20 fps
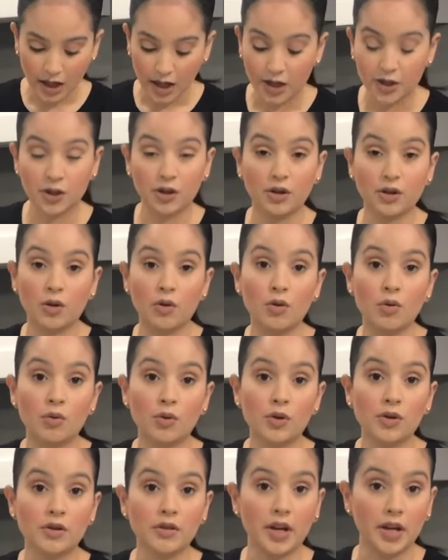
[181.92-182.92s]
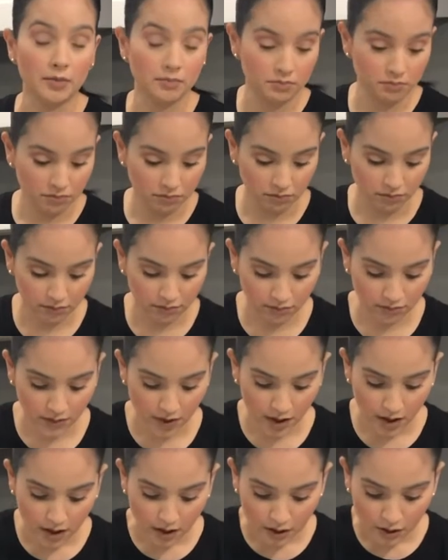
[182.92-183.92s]
and you're going to quarter them.
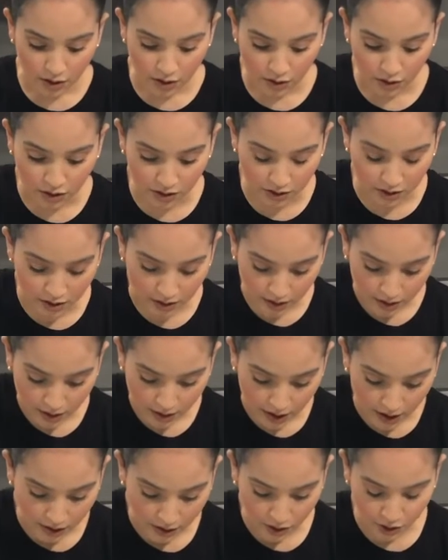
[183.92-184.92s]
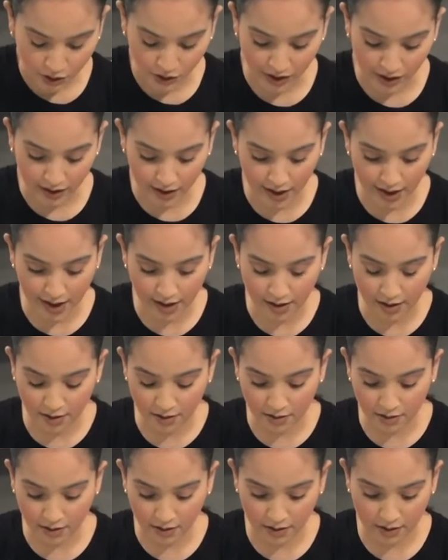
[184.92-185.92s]
So you just cut straight
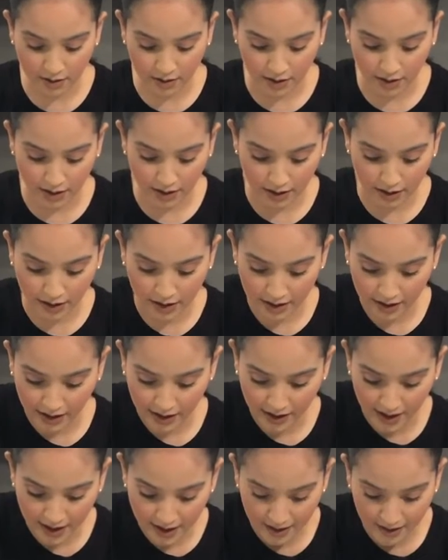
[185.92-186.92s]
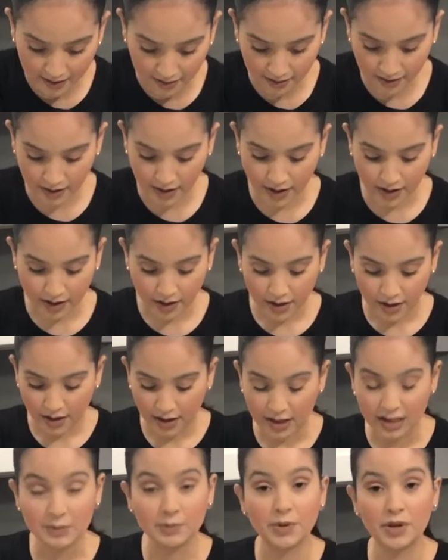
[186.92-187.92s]
down, cut again.
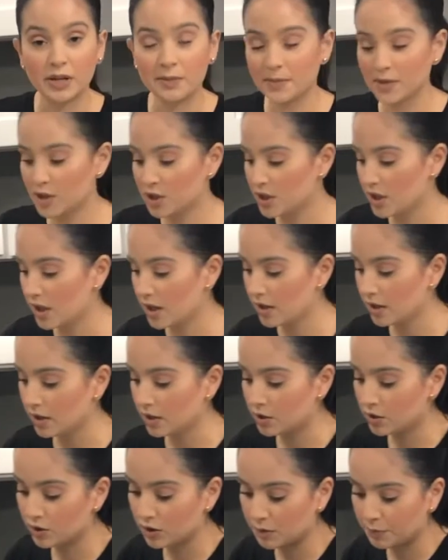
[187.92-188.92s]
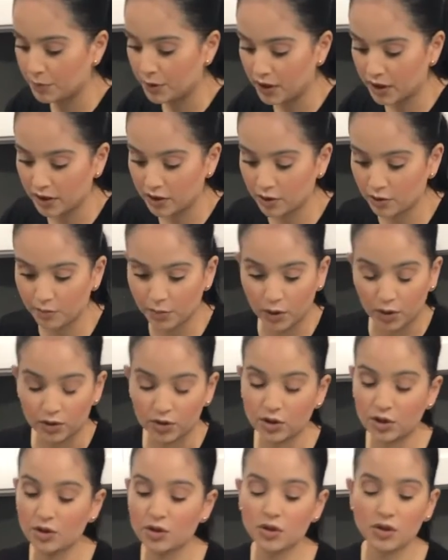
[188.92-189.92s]
That's pretty much it. And you just put it in your
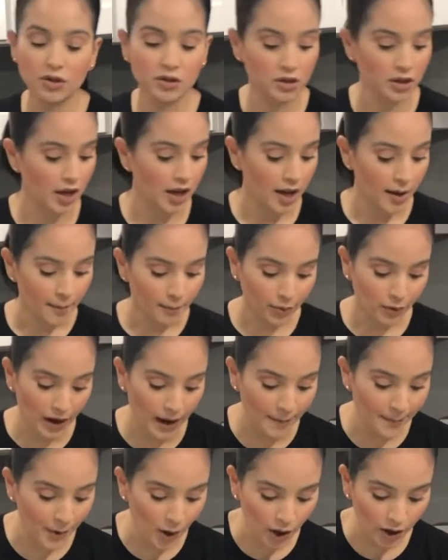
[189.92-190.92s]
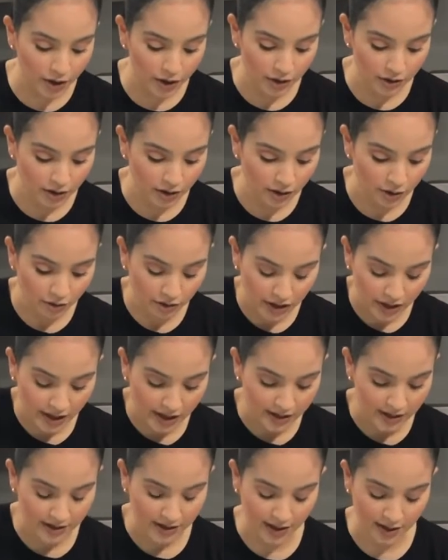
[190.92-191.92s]
bowl. So you just prep all your
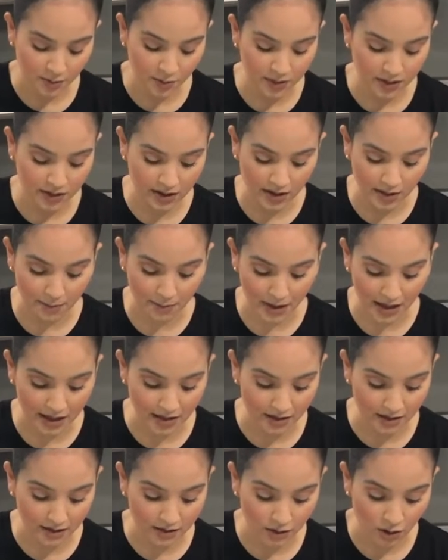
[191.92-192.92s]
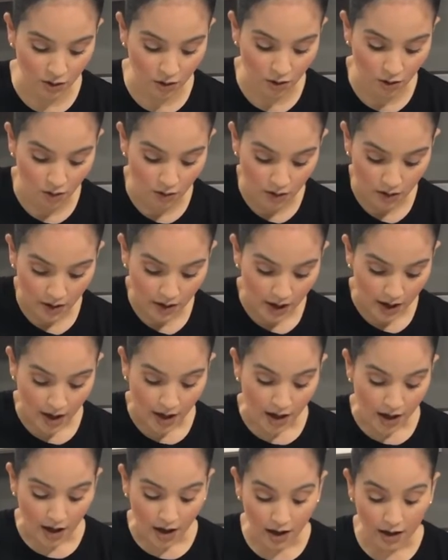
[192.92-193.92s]
ingredients. That's what's going to make this go
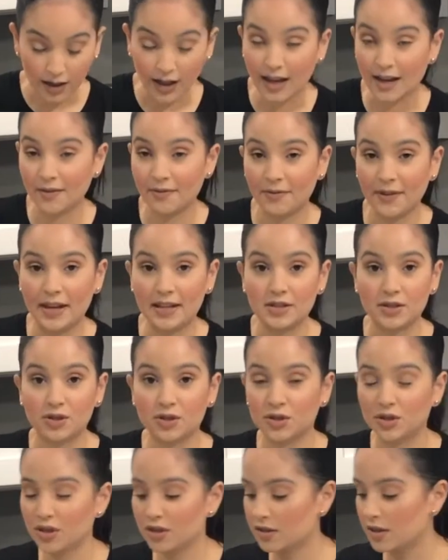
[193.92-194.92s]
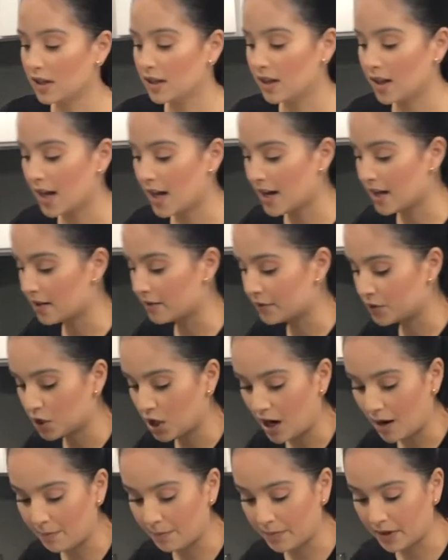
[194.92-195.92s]
a lot faster. It's just a lot of
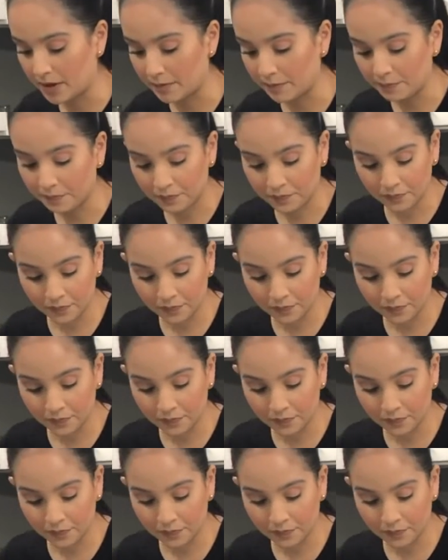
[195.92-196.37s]
chopping.